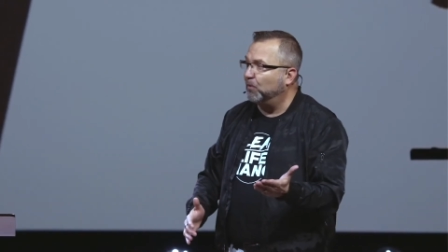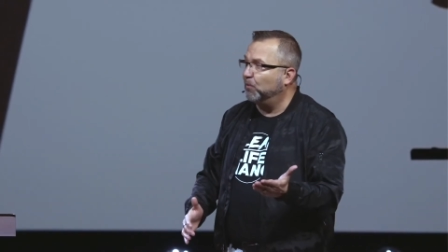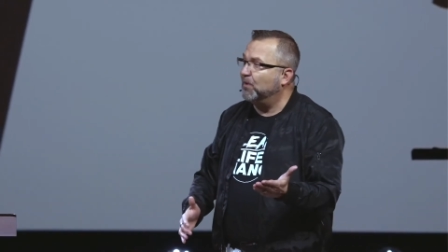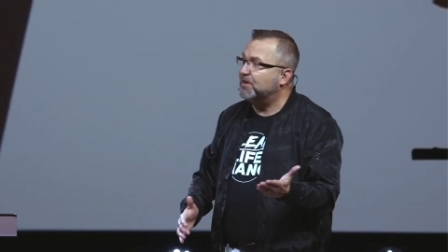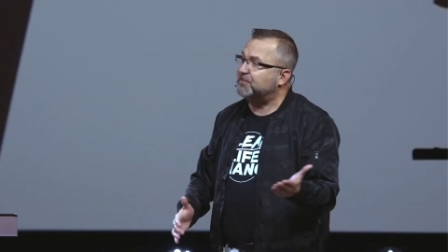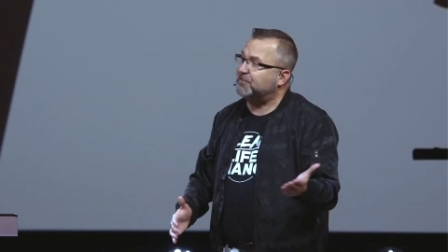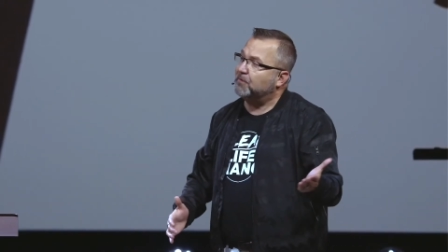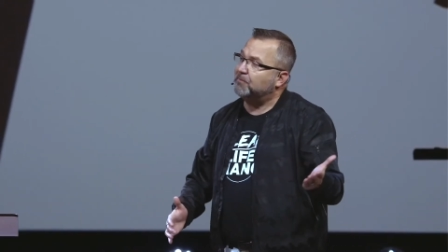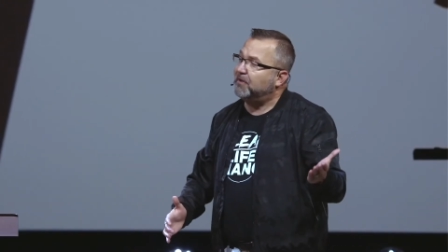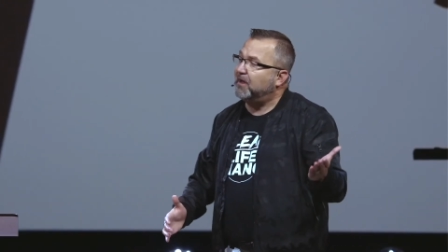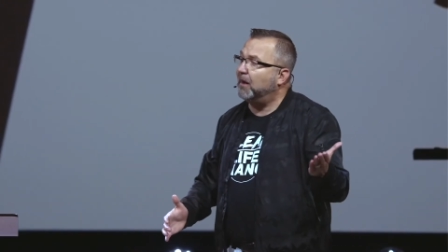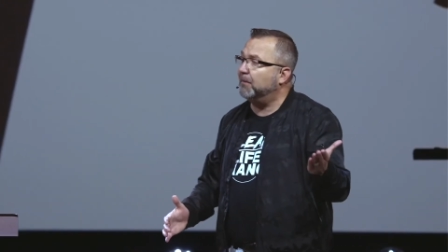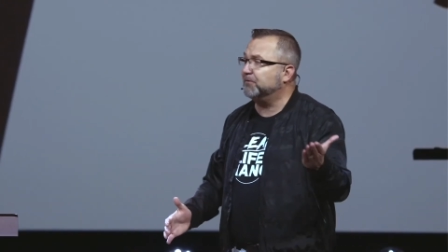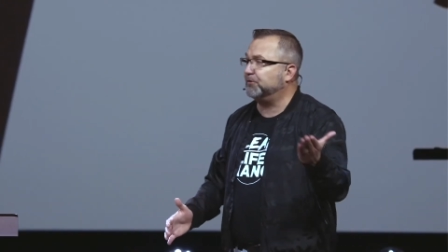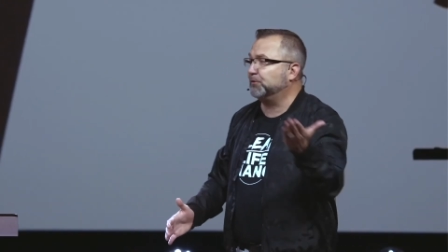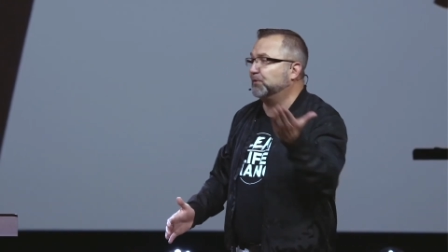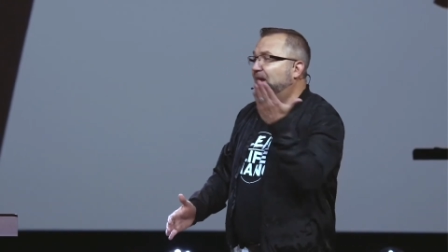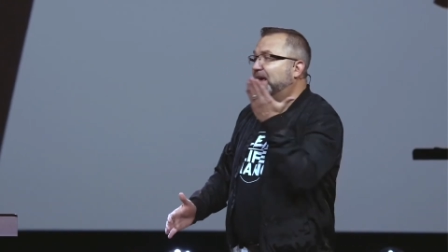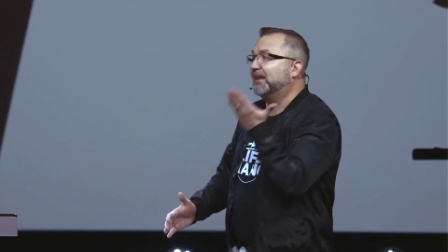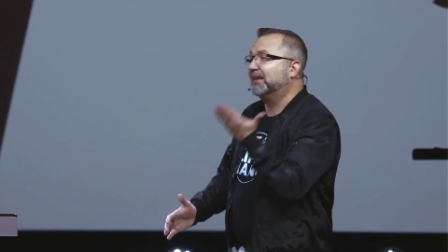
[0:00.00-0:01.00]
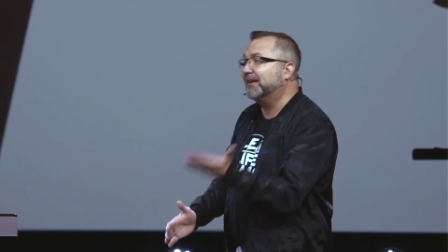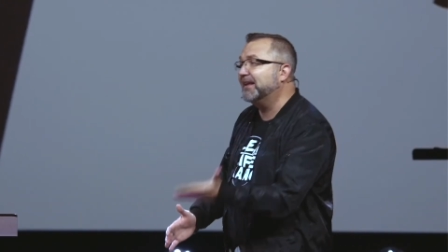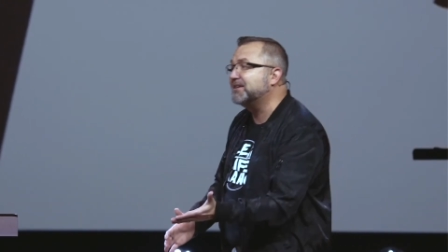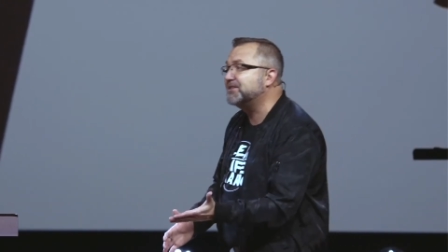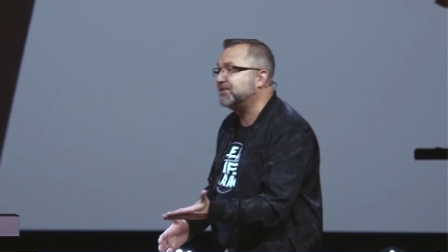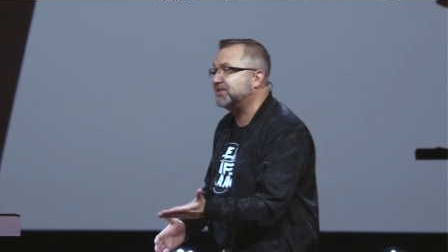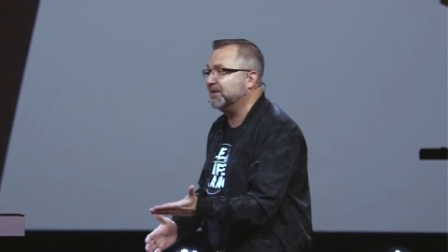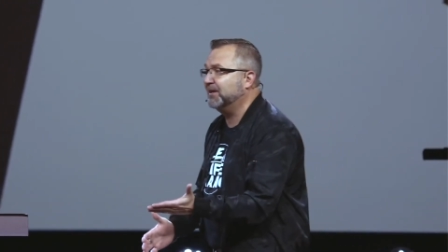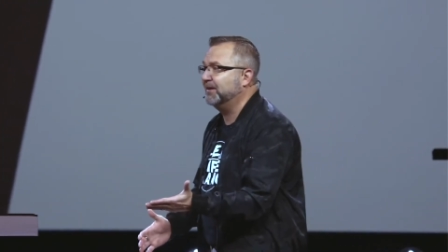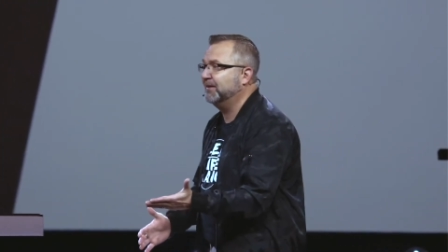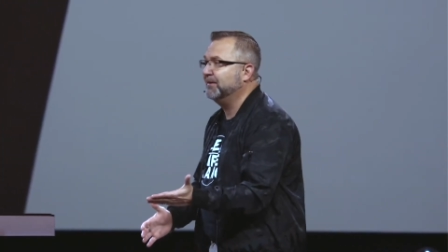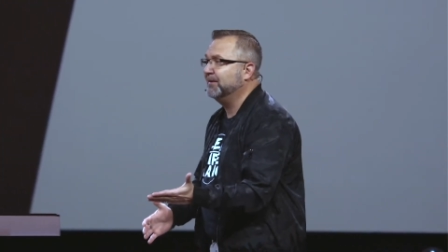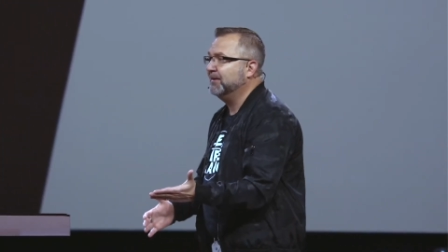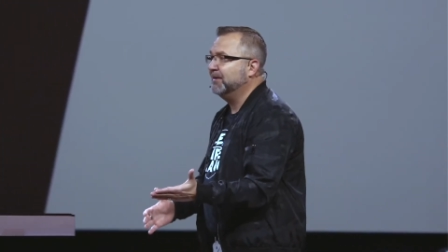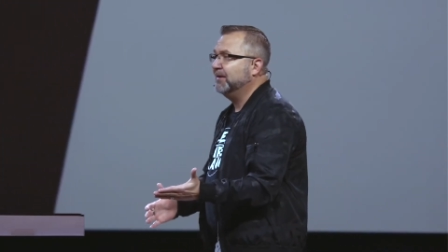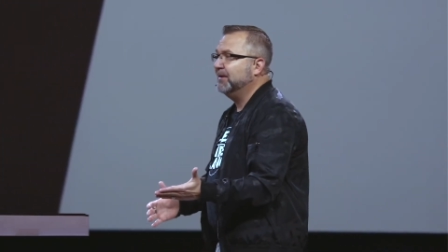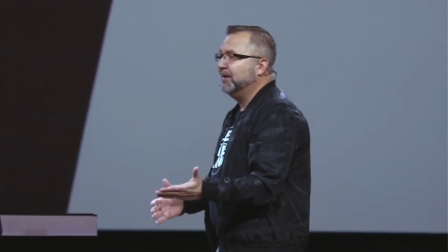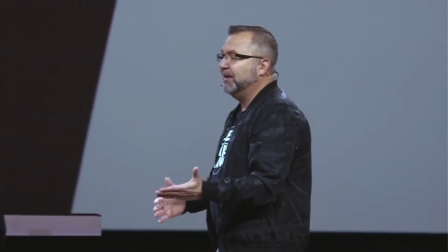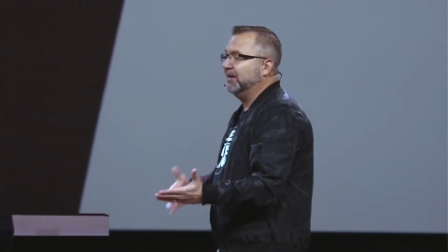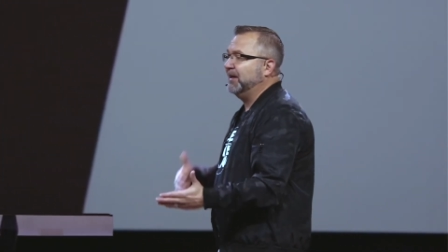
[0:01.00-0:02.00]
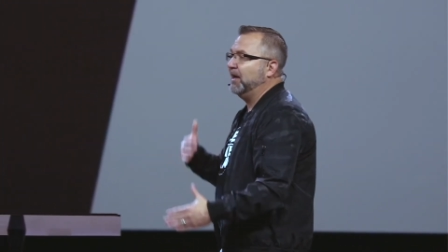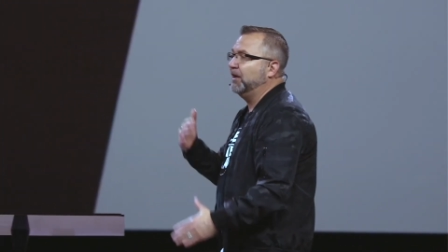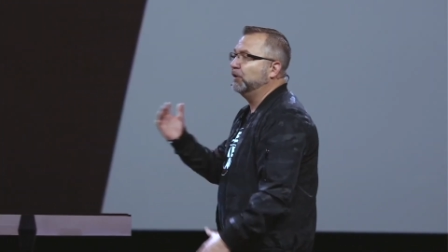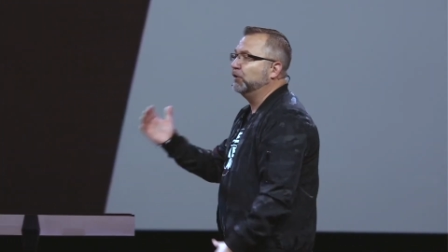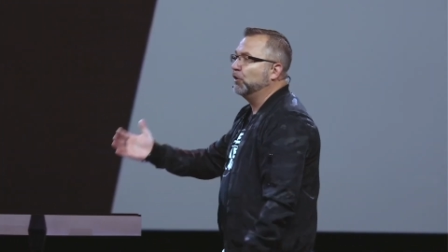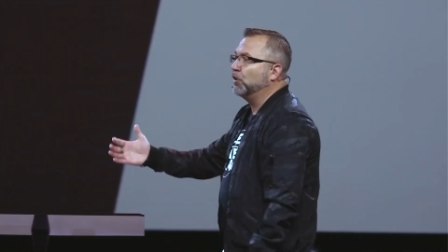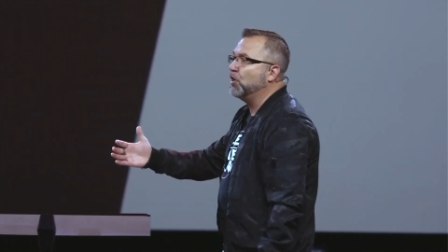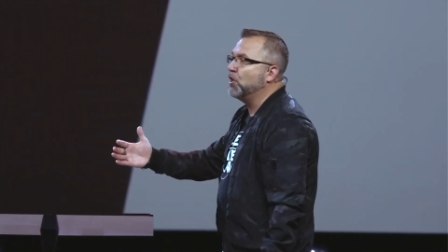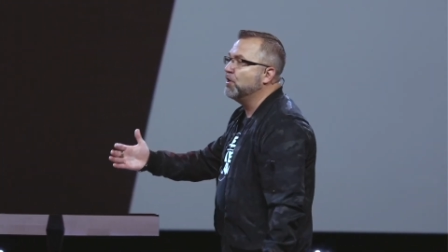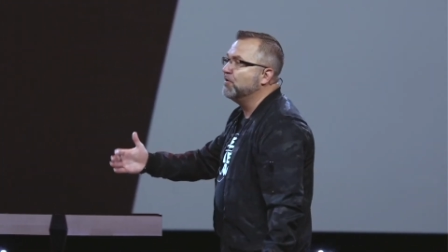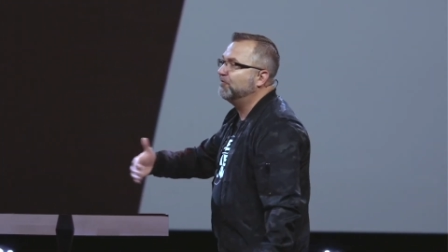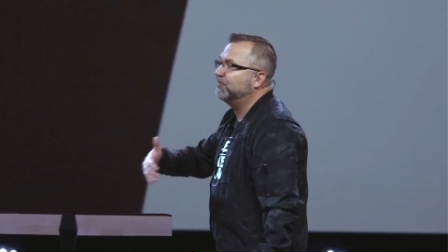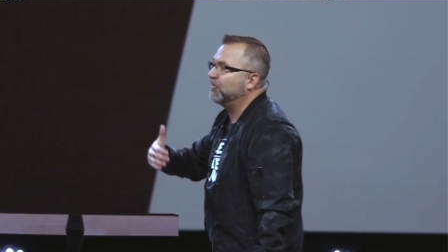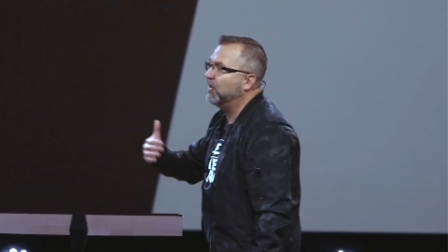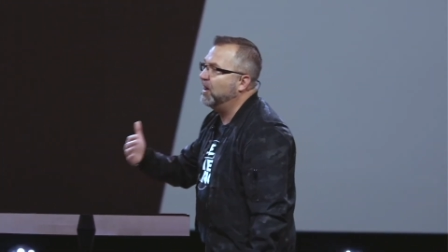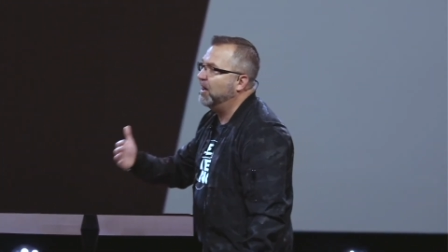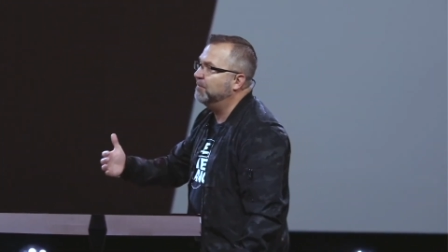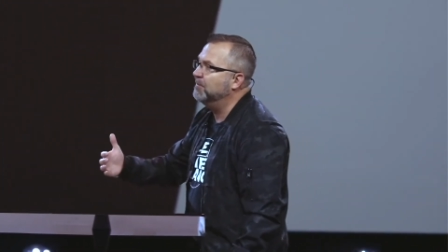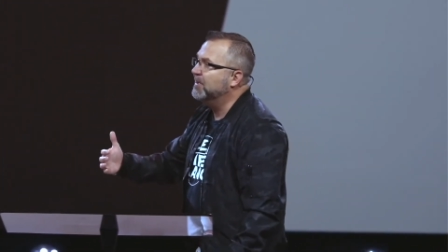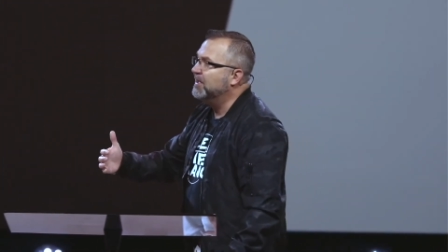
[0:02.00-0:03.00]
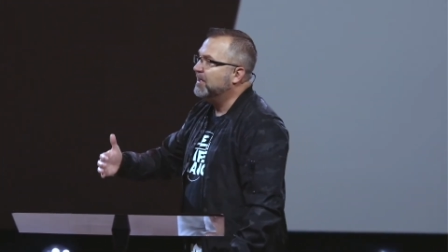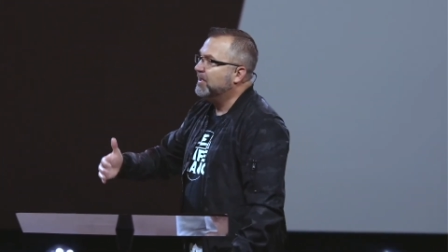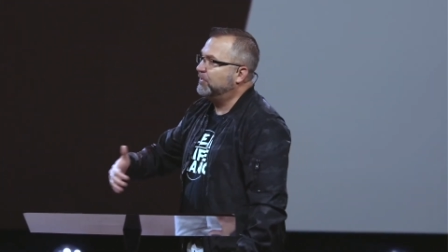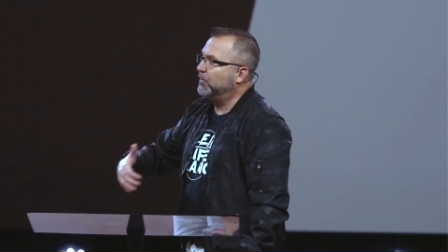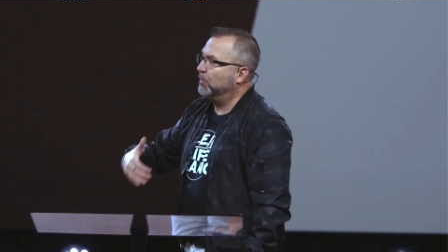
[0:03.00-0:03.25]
wisdom comes when I listen and I learn from the